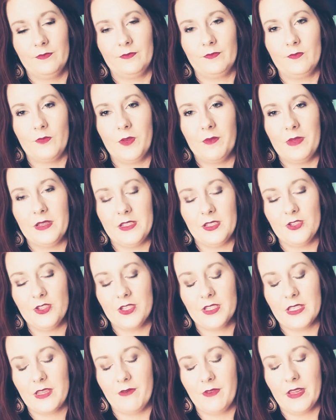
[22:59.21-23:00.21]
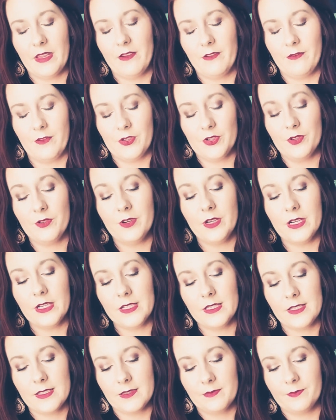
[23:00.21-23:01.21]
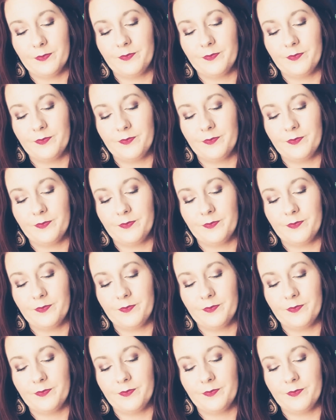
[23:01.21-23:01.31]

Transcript: What messages can we get for Taurus?